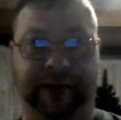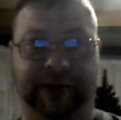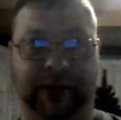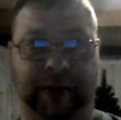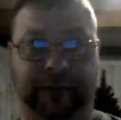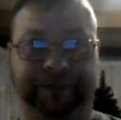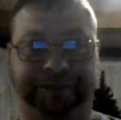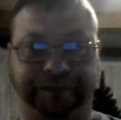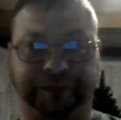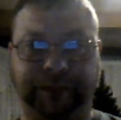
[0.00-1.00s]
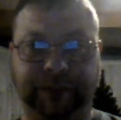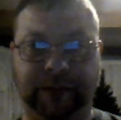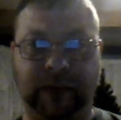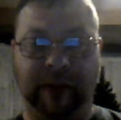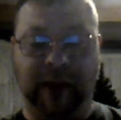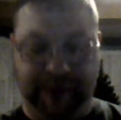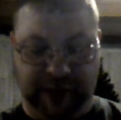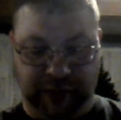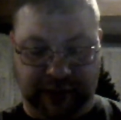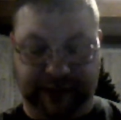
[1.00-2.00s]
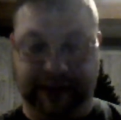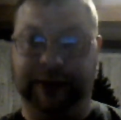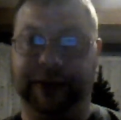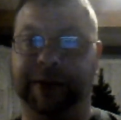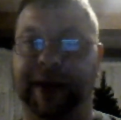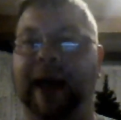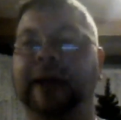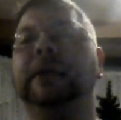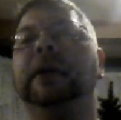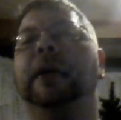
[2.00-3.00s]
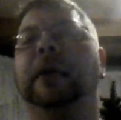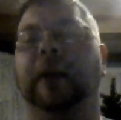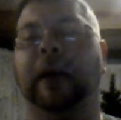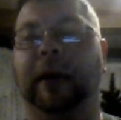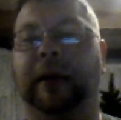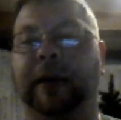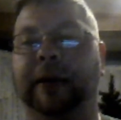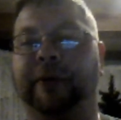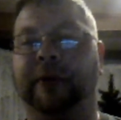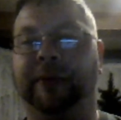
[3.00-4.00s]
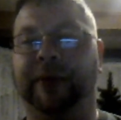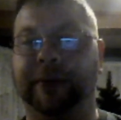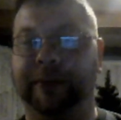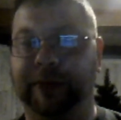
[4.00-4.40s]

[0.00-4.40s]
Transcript: So it might be a good idea to do that. I agree with you.